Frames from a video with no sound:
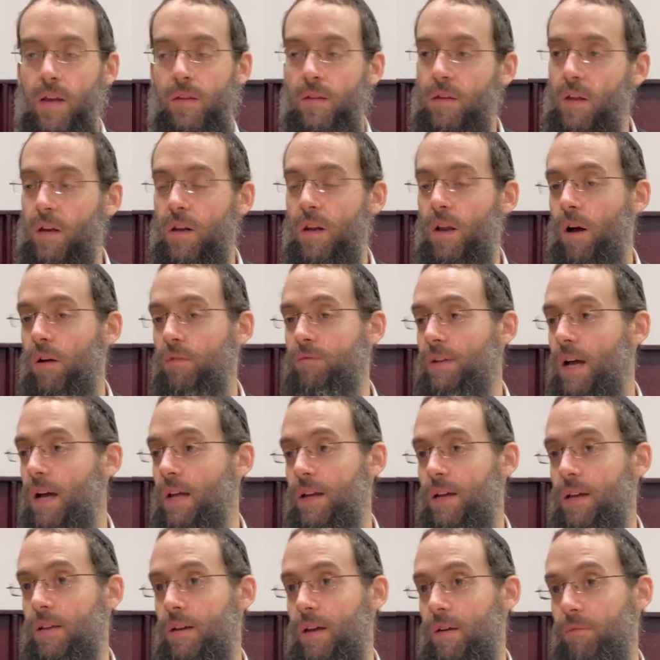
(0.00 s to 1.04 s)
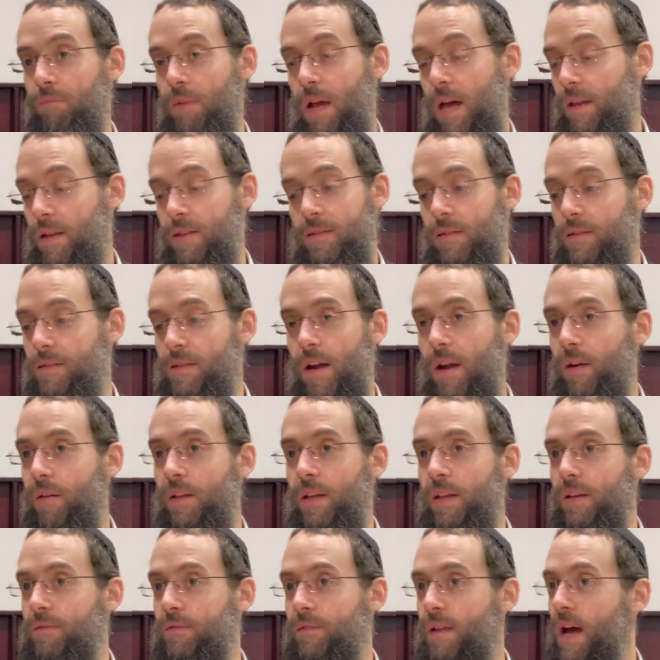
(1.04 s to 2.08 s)
No, no, no, not, uh, not
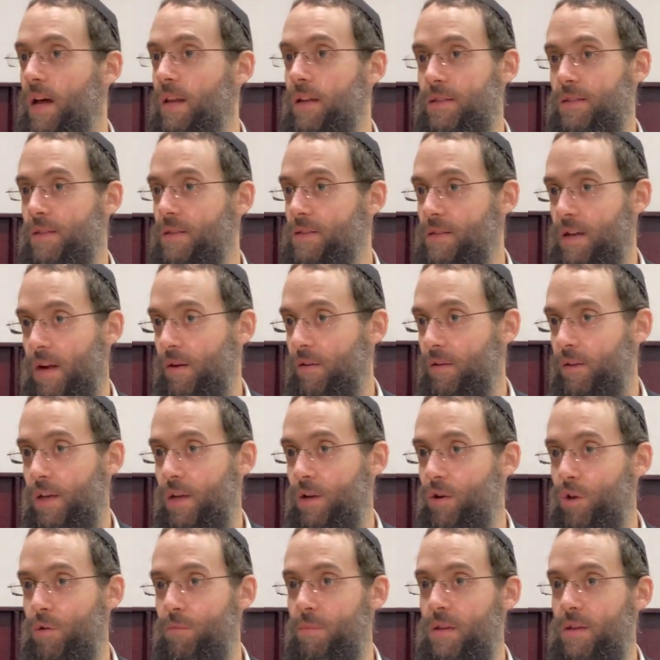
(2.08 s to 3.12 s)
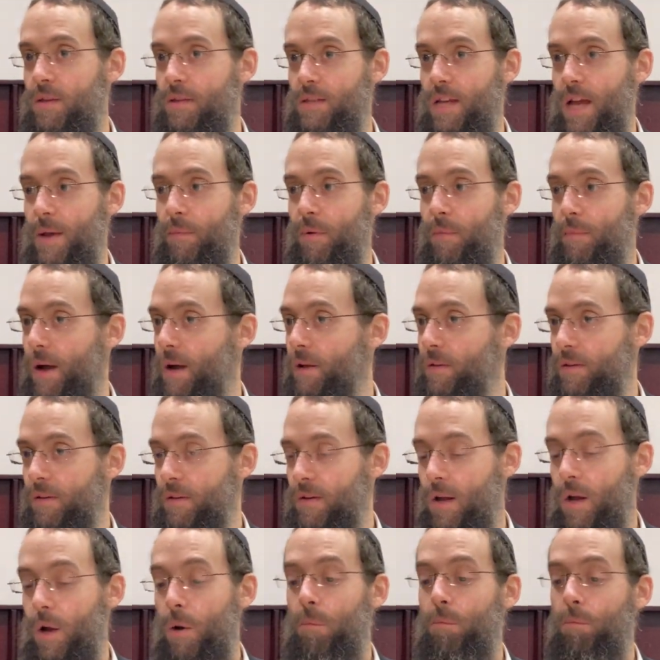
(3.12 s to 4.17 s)
necessarily. Not, not necessarily. It could be the same amount.
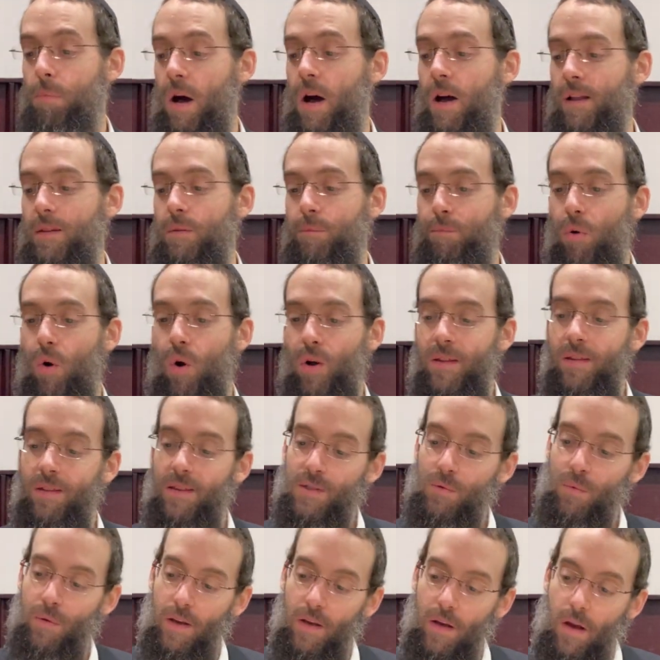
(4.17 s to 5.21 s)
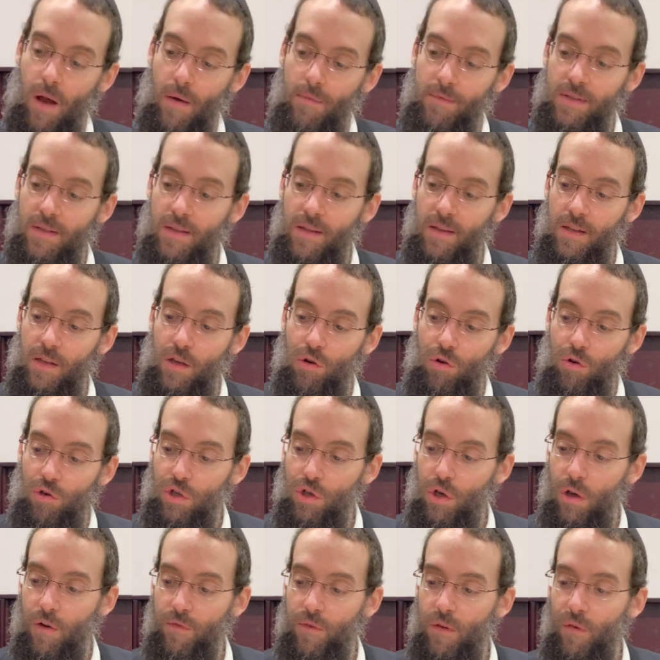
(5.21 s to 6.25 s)
Uh-huh. But the point is, when it comes to the
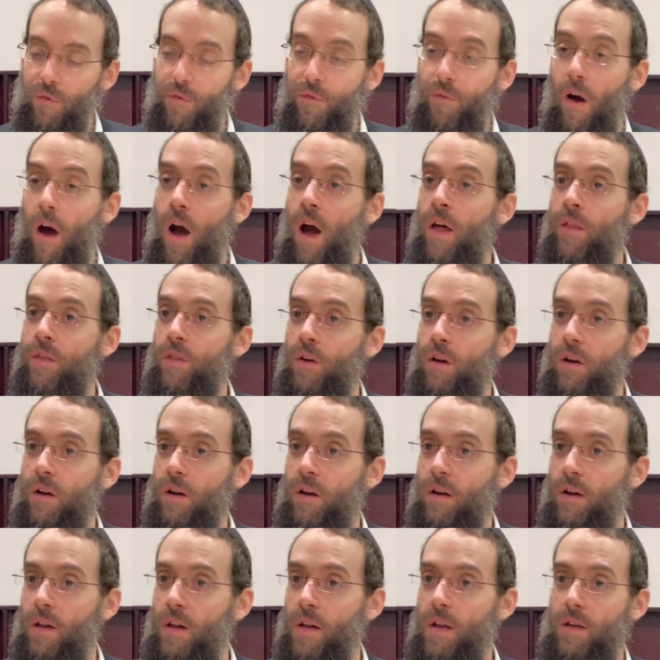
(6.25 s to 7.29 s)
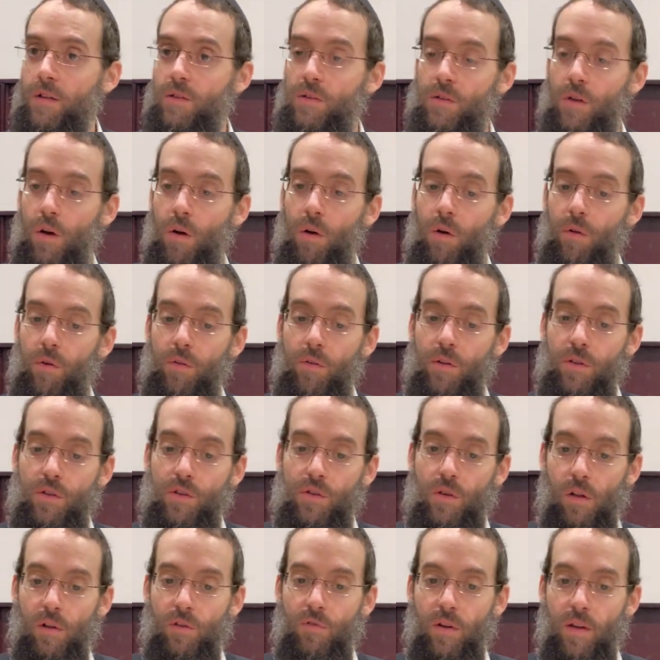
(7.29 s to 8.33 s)
Yerusha of the father, so the
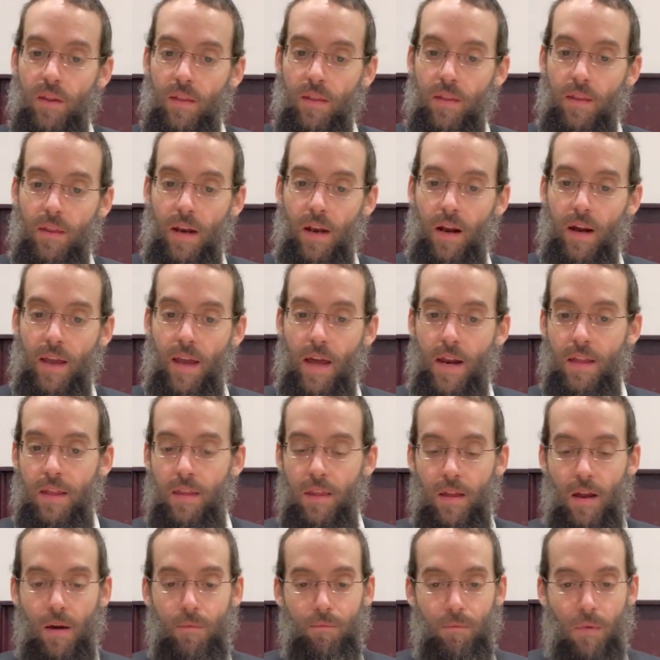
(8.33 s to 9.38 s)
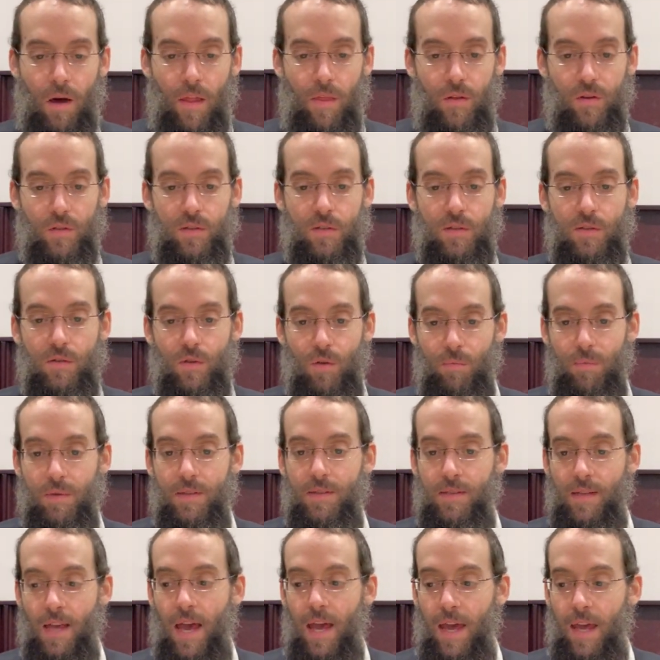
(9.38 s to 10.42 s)
children that are getting their mother's ksuba
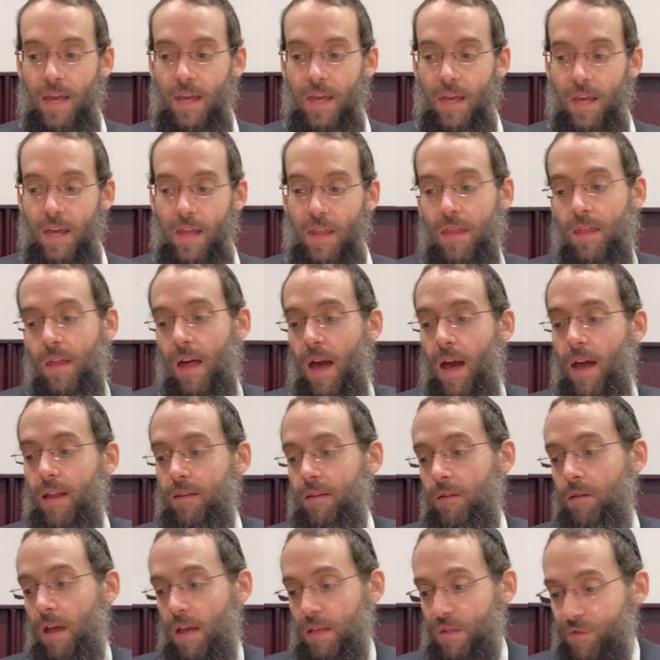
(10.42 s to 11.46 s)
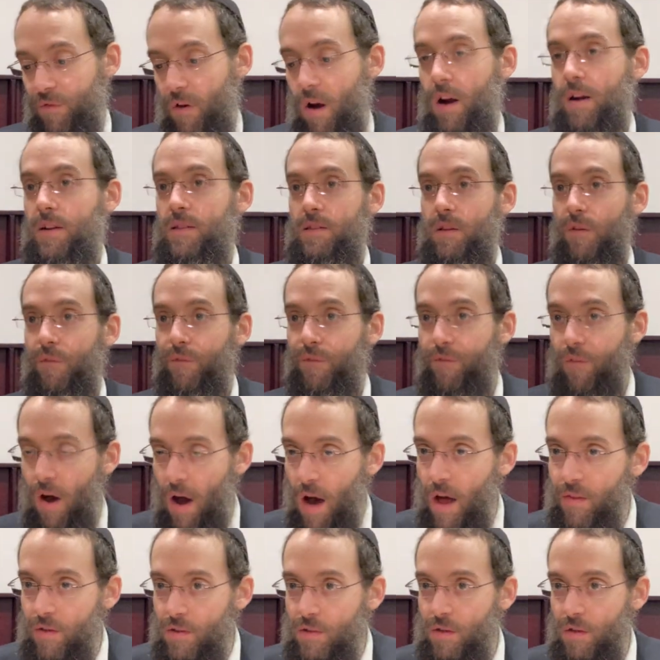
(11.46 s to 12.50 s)
say that as far as the
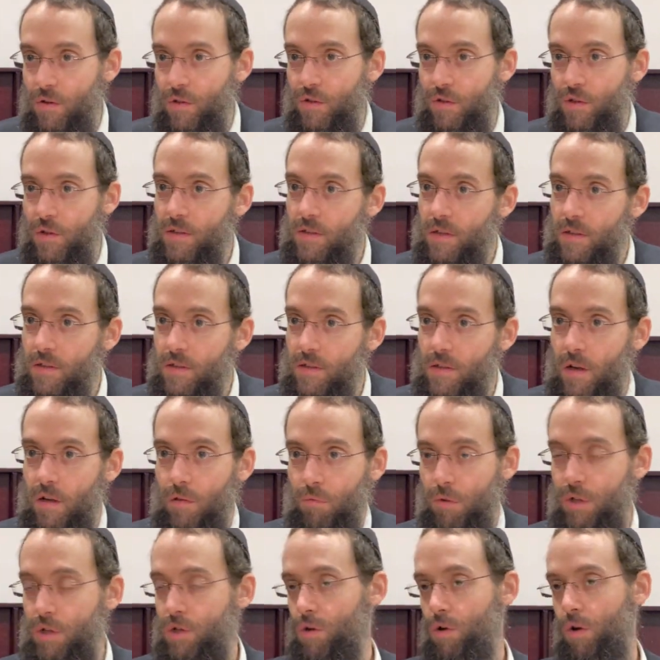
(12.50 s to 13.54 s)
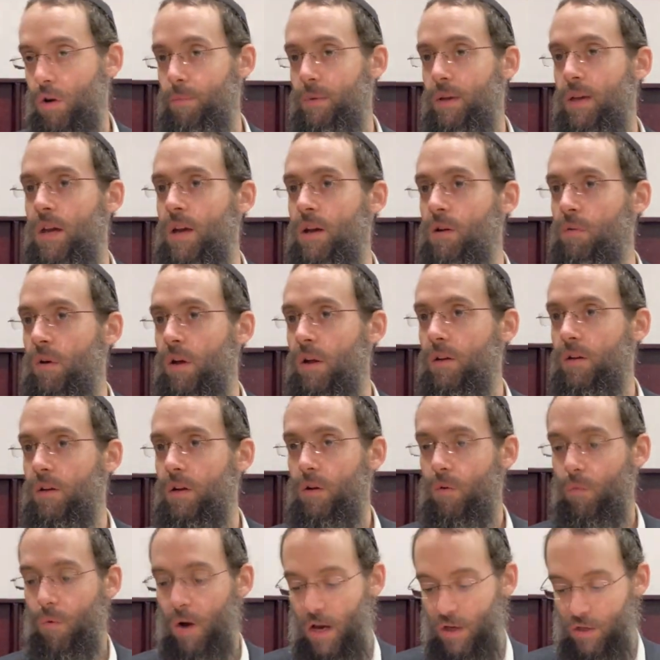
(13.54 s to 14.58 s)
father's Yerusha is concerned, we should all be equal.
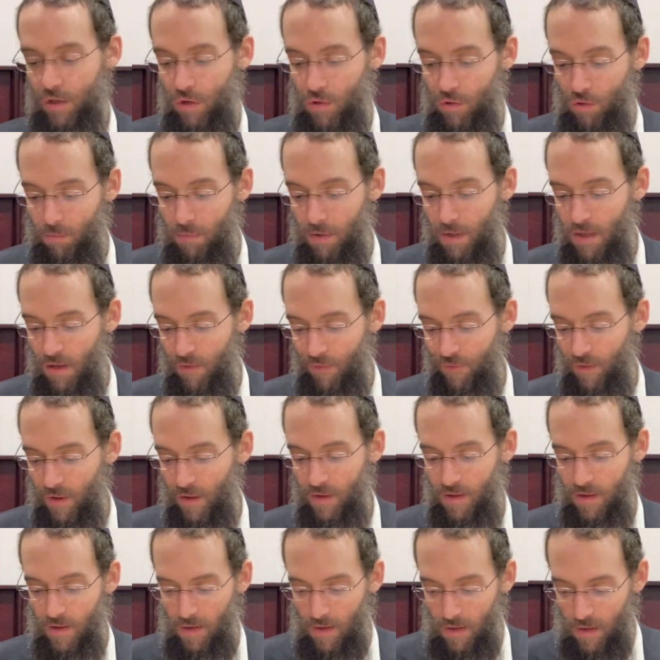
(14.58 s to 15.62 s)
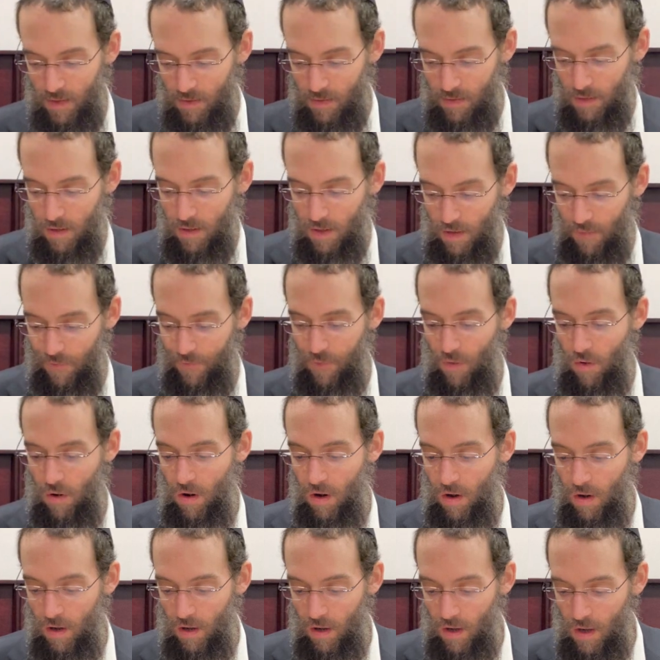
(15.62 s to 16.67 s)
Right. Why should you be different? Mm-hmm. So
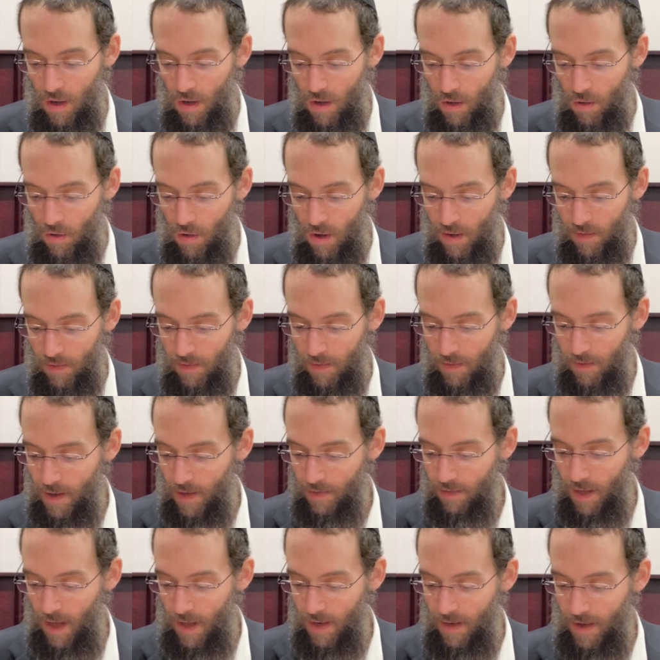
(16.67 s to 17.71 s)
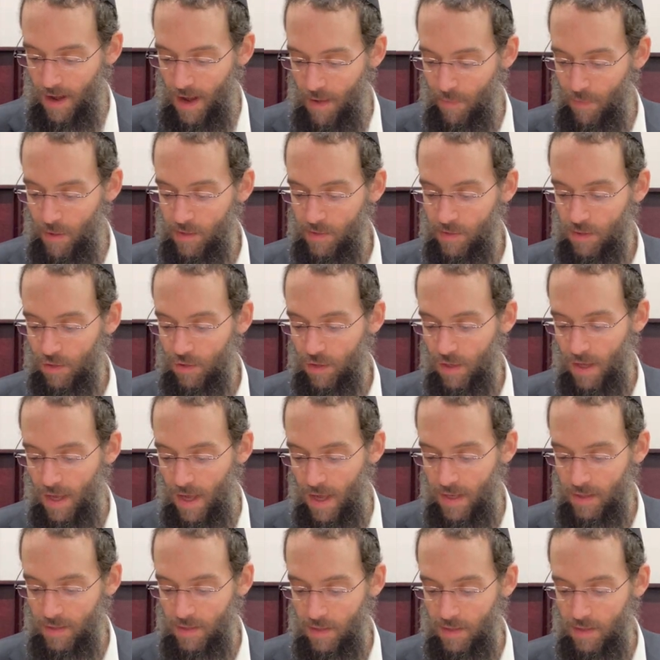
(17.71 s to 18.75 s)
therefore, according to the Tanakh in such a
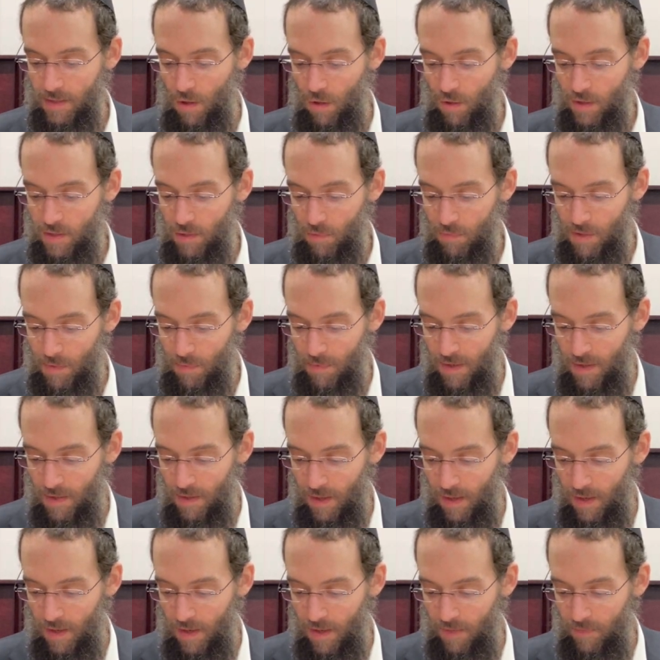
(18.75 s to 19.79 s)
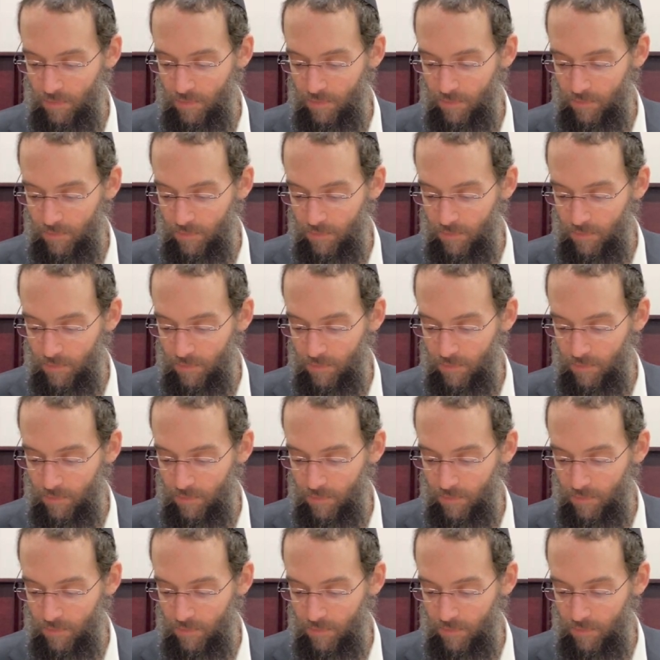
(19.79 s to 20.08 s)
case, there's no ksubas different.